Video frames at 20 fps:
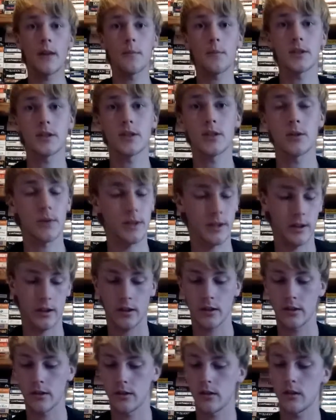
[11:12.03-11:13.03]
regular
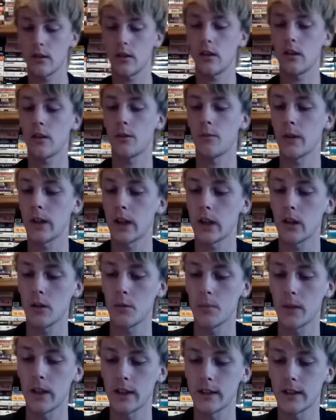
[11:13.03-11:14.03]
basis, pretty much every day,
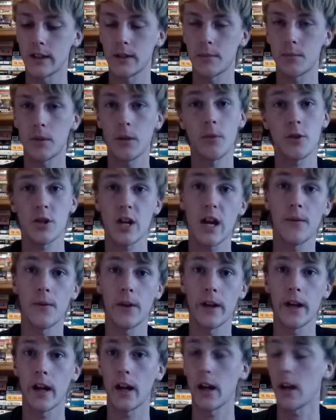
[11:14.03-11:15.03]

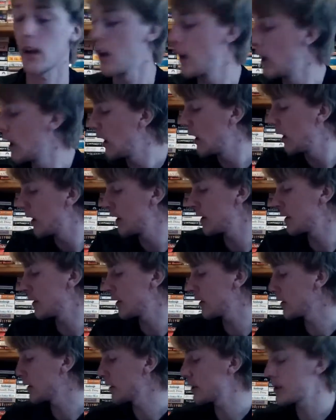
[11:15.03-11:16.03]
to keep my
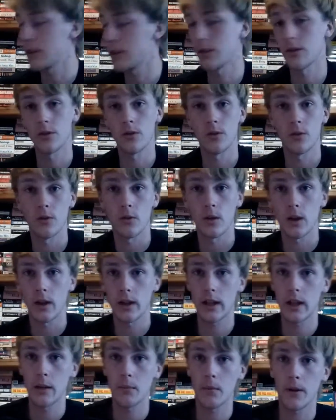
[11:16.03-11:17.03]
foot
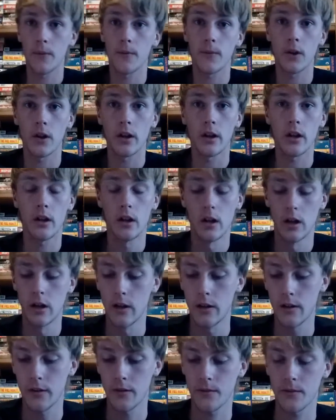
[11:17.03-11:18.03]
a
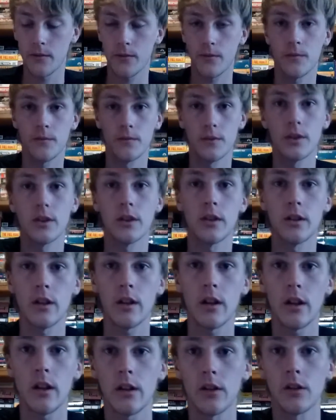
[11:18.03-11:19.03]
little bit more
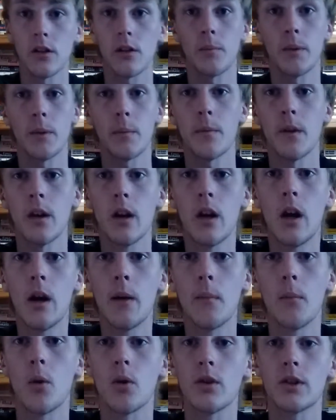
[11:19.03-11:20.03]
secure,
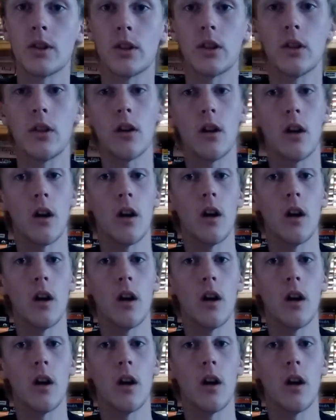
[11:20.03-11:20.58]
because